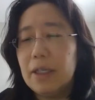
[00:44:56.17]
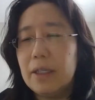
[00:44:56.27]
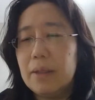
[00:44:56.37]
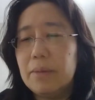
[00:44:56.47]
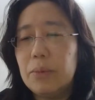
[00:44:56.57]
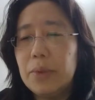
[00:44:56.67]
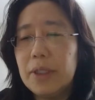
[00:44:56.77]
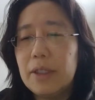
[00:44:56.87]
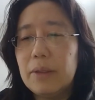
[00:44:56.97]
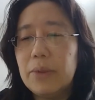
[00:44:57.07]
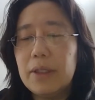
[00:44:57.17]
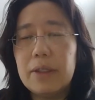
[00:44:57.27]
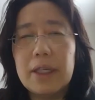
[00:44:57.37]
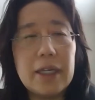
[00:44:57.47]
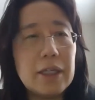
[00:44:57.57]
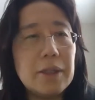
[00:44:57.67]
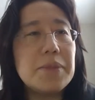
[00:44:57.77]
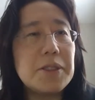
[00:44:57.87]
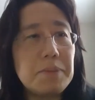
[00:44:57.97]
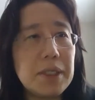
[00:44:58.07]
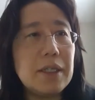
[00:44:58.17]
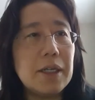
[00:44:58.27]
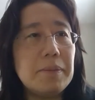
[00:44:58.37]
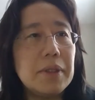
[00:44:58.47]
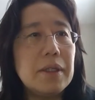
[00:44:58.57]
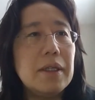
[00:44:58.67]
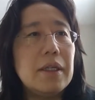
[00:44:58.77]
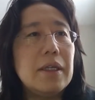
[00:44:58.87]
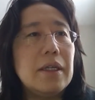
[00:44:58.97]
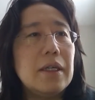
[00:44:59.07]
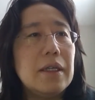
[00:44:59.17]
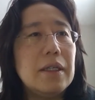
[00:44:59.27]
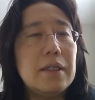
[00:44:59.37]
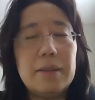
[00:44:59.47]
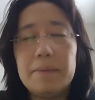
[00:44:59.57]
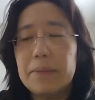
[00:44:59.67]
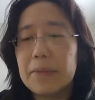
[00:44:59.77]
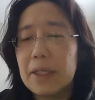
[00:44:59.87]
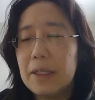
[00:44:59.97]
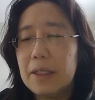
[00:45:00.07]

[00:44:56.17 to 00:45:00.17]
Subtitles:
will help speed up the